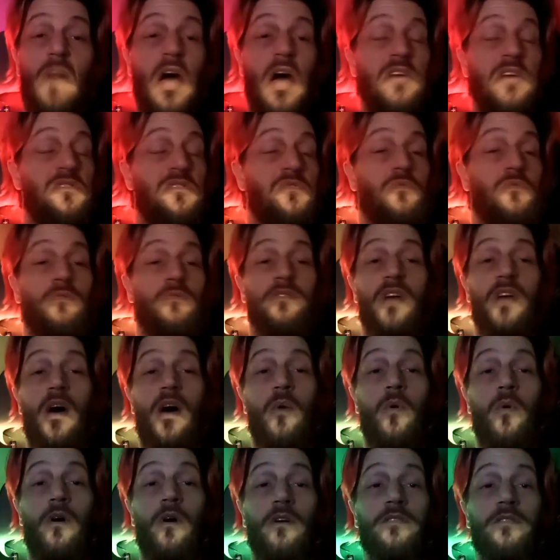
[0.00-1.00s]
As soon as I
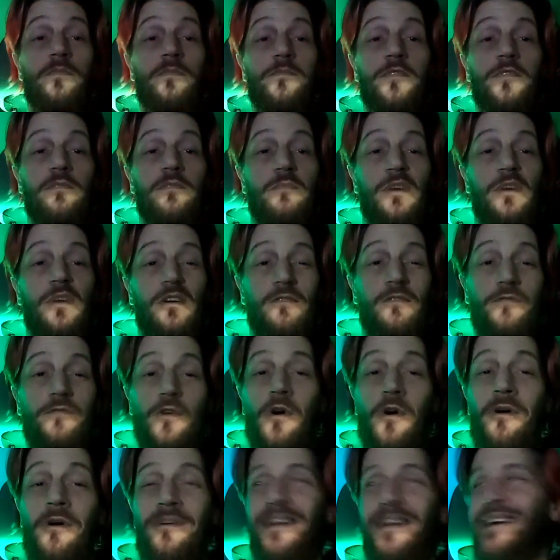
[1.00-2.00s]
walked up to the
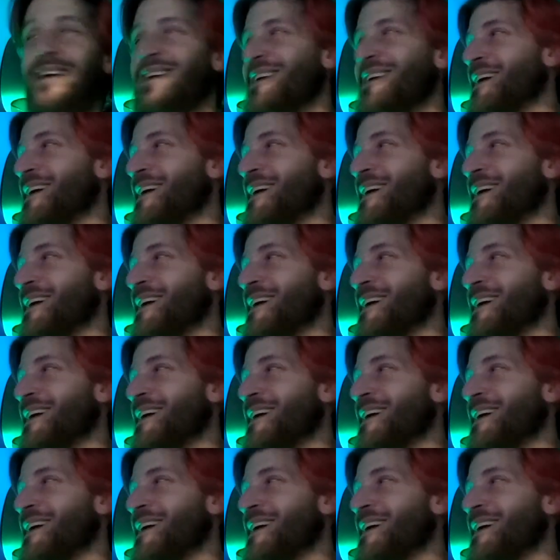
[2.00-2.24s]
microphone,